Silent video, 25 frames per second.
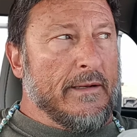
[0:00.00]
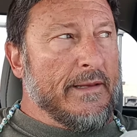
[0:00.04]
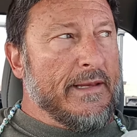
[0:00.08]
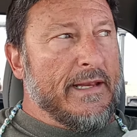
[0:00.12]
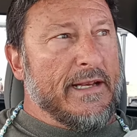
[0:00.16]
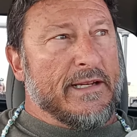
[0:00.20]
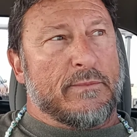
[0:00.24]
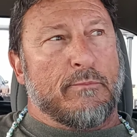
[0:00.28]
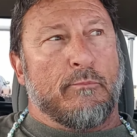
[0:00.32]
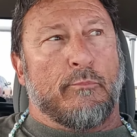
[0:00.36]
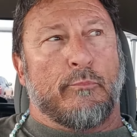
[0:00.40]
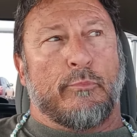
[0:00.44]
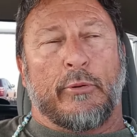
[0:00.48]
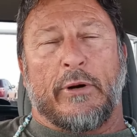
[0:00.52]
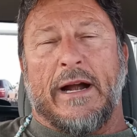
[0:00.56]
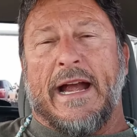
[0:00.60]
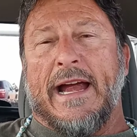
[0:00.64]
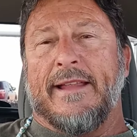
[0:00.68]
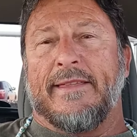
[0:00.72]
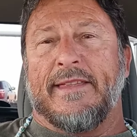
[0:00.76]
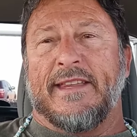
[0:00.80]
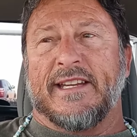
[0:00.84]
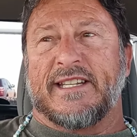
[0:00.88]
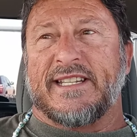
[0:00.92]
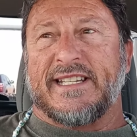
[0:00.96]
this
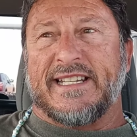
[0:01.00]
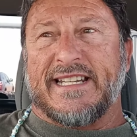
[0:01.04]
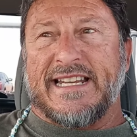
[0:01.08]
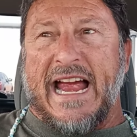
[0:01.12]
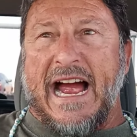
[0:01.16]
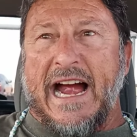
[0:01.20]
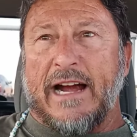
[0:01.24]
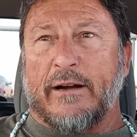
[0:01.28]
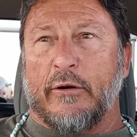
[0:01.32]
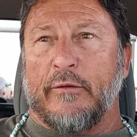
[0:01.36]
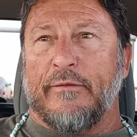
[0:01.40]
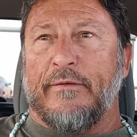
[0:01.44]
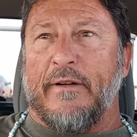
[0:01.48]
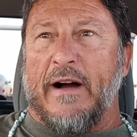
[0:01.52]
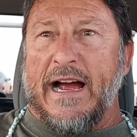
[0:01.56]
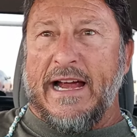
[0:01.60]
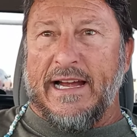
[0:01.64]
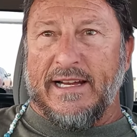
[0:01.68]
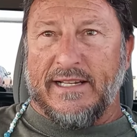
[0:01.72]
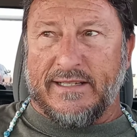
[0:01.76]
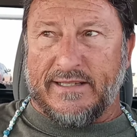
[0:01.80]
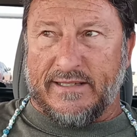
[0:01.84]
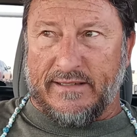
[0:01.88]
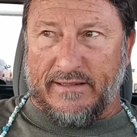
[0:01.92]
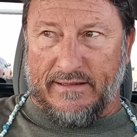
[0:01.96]
bread, the
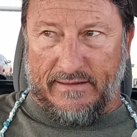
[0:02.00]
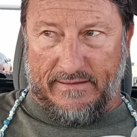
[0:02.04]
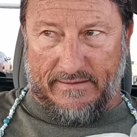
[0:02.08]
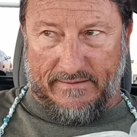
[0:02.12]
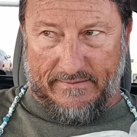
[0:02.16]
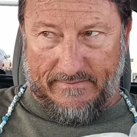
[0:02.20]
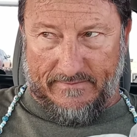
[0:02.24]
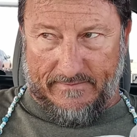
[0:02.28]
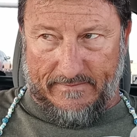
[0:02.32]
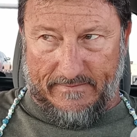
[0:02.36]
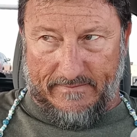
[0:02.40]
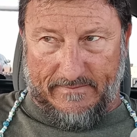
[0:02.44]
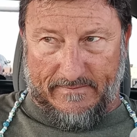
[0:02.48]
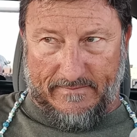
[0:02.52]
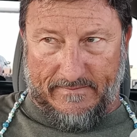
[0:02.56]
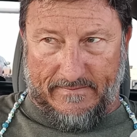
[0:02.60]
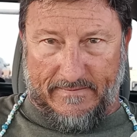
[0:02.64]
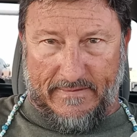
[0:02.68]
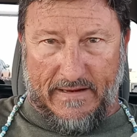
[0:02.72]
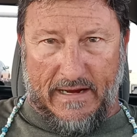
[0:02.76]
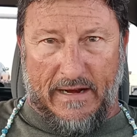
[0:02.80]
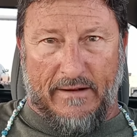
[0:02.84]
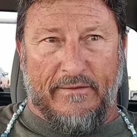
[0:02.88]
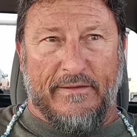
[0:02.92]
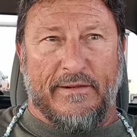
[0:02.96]
sacrifice
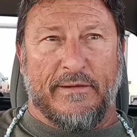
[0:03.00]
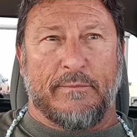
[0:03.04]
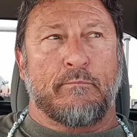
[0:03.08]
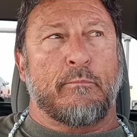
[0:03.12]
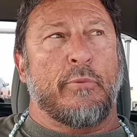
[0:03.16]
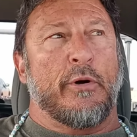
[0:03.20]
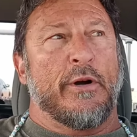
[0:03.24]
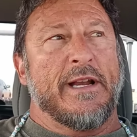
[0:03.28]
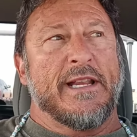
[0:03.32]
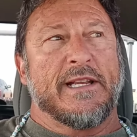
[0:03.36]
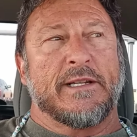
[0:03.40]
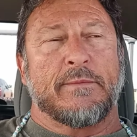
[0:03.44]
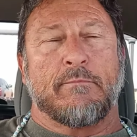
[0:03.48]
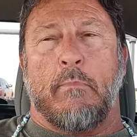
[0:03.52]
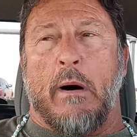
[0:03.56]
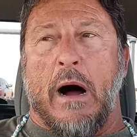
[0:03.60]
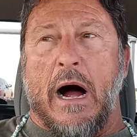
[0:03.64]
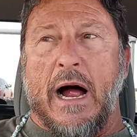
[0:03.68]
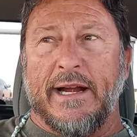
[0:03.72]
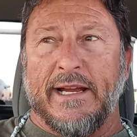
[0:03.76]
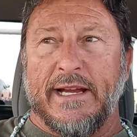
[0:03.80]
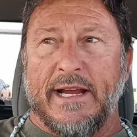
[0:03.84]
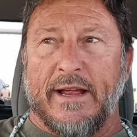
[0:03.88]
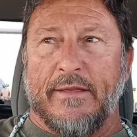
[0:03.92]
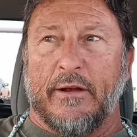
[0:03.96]
of putting his
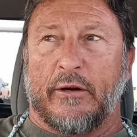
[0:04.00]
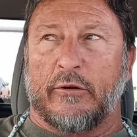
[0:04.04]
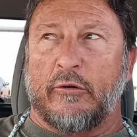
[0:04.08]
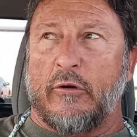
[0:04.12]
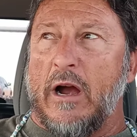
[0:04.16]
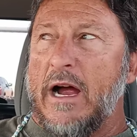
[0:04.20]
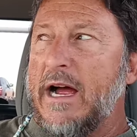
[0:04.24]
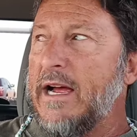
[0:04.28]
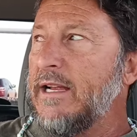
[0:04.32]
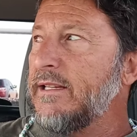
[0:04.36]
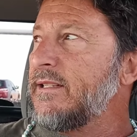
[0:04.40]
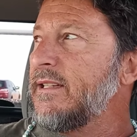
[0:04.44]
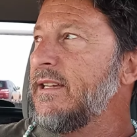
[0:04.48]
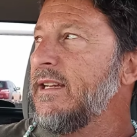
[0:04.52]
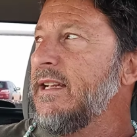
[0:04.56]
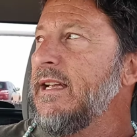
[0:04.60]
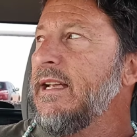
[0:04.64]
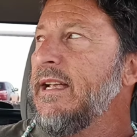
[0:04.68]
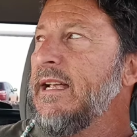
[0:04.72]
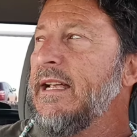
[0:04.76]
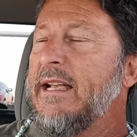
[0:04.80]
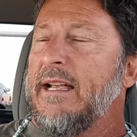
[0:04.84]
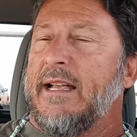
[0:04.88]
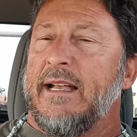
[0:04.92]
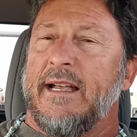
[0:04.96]
body on the cross,
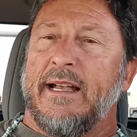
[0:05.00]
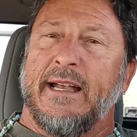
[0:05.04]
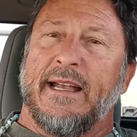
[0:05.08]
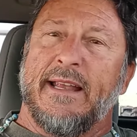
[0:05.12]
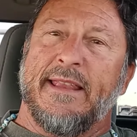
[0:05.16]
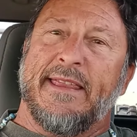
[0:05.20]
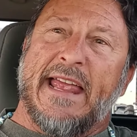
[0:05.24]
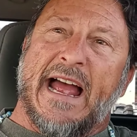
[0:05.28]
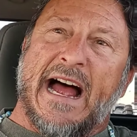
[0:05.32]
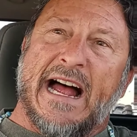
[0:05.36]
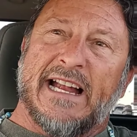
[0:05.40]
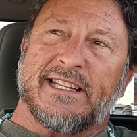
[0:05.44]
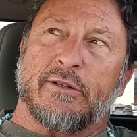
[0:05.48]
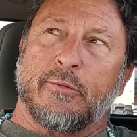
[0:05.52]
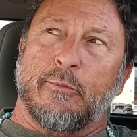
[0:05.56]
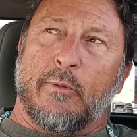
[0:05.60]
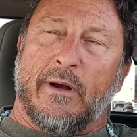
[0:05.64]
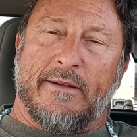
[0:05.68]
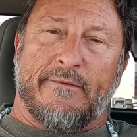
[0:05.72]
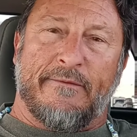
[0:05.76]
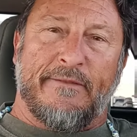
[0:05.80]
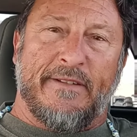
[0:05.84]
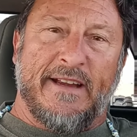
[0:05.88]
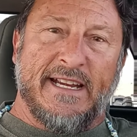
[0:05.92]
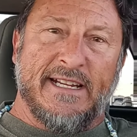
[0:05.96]
that's
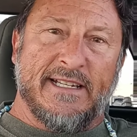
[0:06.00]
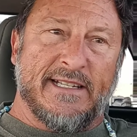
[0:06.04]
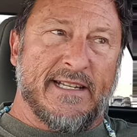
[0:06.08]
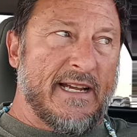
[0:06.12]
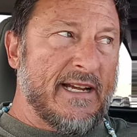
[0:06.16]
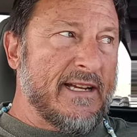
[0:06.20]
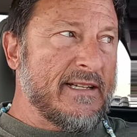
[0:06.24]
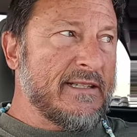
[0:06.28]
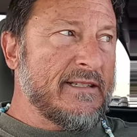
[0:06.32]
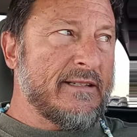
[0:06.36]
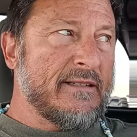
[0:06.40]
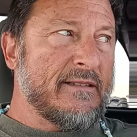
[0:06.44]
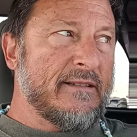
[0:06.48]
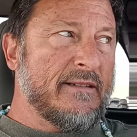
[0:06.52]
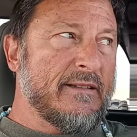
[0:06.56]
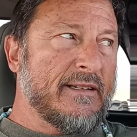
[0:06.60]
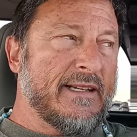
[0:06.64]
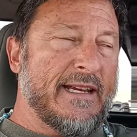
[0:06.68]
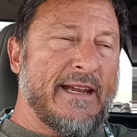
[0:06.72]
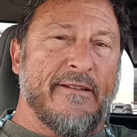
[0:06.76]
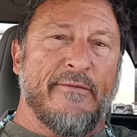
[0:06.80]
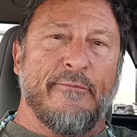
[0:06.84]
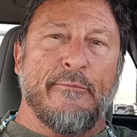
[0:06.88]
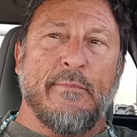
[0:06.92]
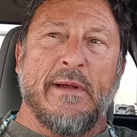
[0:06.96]
what feeds us.
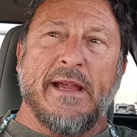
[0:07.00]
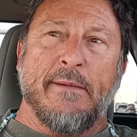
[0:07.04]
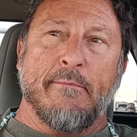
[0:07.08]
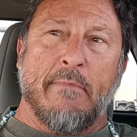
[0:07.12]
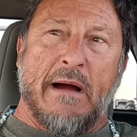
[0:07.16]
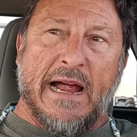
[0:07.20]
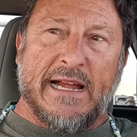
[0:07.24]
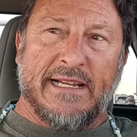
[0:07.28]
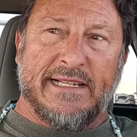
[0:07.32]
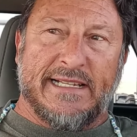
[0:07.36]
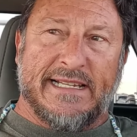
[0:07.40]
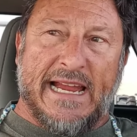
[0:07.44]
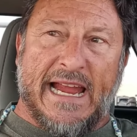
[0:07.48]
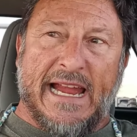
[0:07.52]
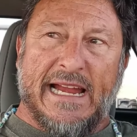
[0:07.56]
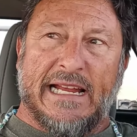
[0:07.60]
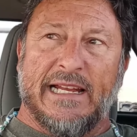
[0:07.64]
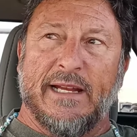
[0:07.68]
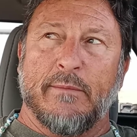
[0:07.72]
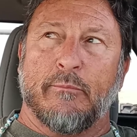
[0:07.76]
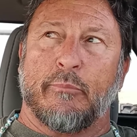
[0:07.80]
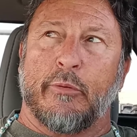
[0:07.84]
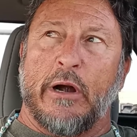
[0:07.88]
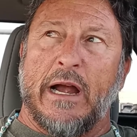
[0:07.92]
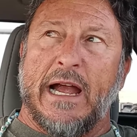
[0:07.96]
Give me my
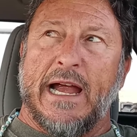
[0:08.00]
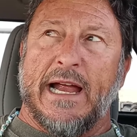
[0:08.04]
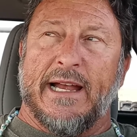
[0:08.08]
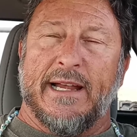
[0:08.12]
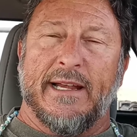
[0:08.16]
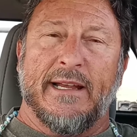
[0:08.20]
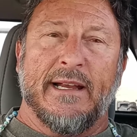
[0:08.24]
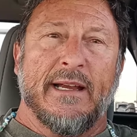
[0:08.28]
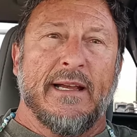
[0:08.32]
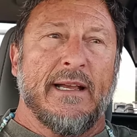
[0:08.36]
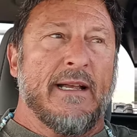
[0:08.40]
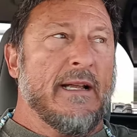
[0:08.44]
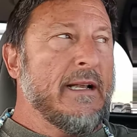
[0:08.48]
daily bread.